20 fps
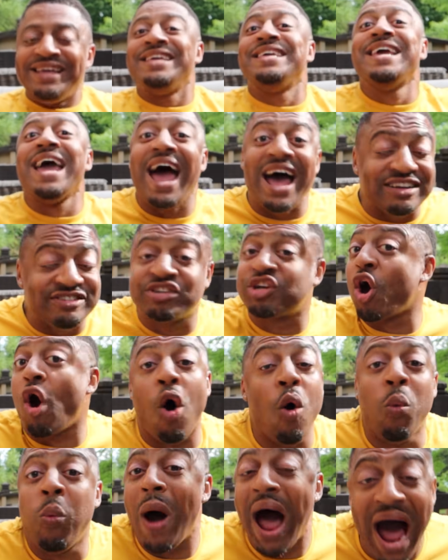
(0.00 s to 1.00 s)
Yes,
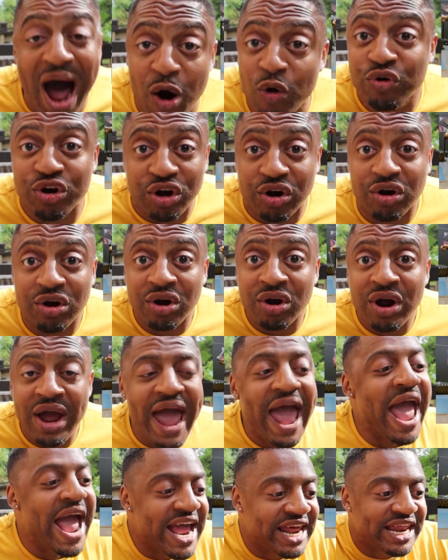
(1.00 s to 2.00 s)
go Wilder.
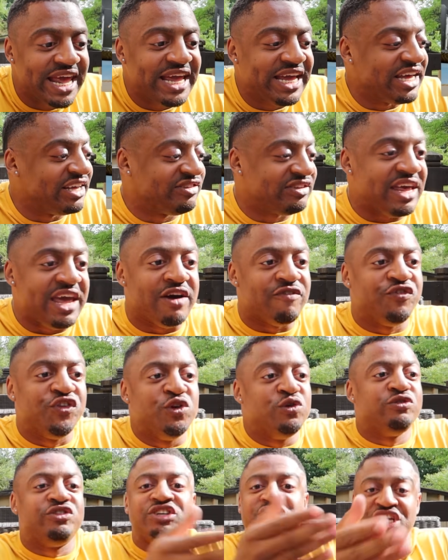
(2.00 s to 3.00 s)
Hating is if
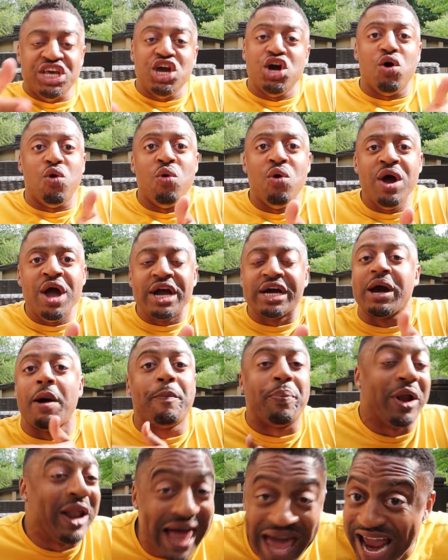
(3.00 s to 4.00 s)
you still
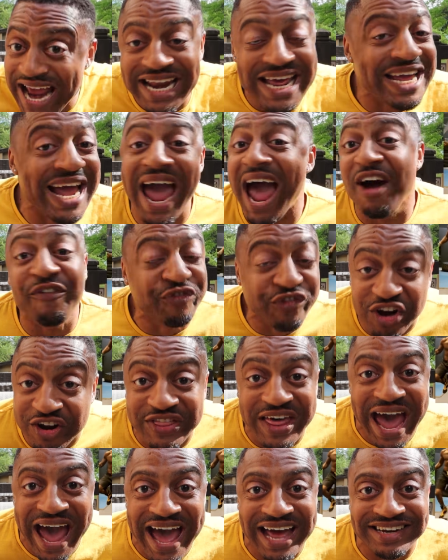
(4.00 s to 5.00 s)
complaining after
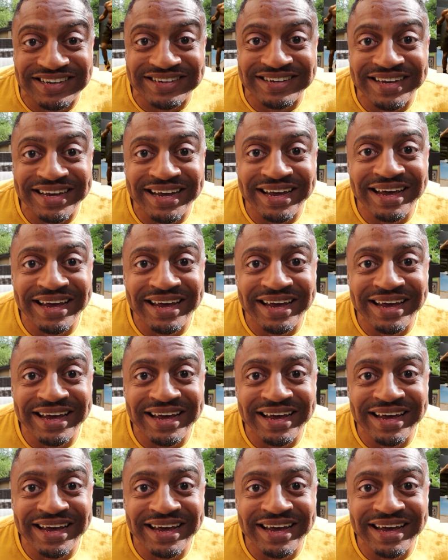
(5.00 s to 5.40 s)
that.